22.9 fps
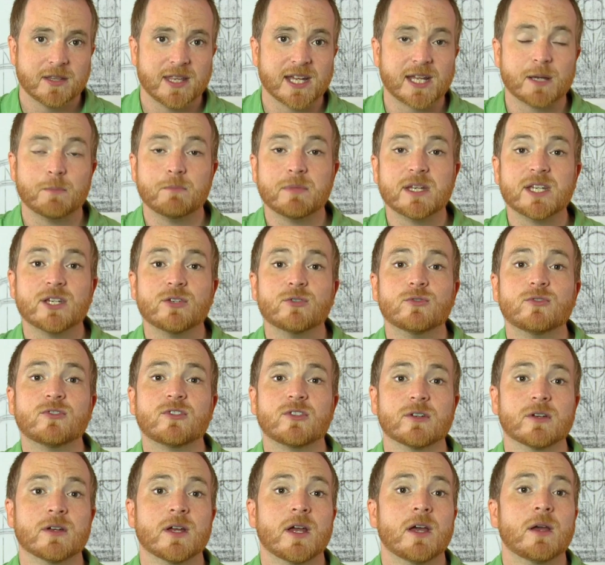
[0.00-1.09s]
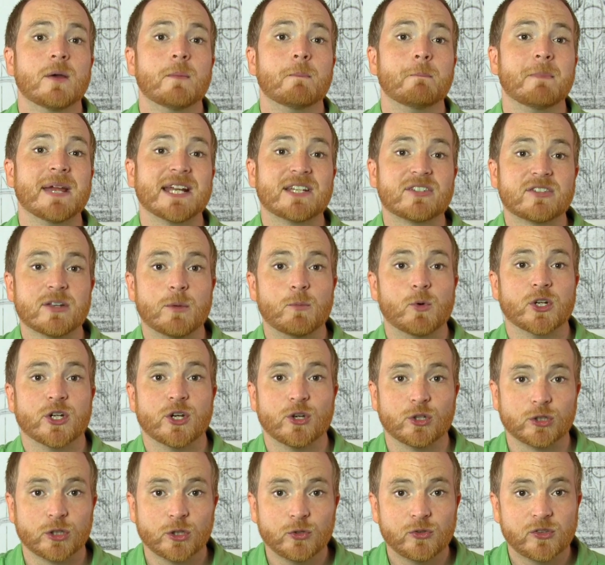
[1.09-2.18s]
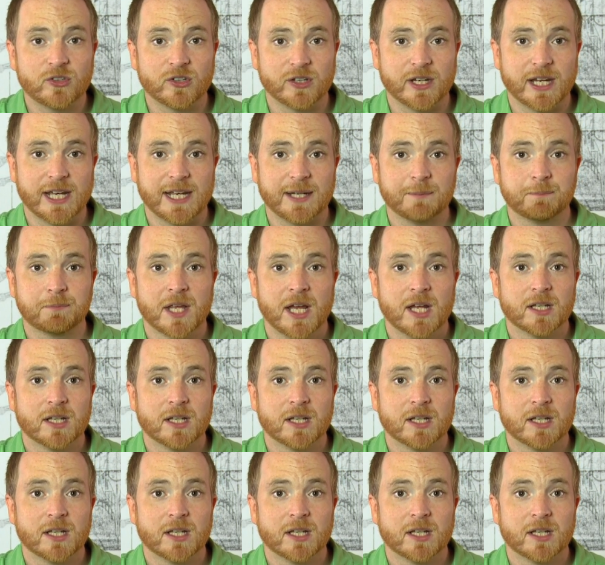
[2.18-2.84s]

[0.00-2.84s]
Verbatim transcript: They can be used to make someone hallucinate,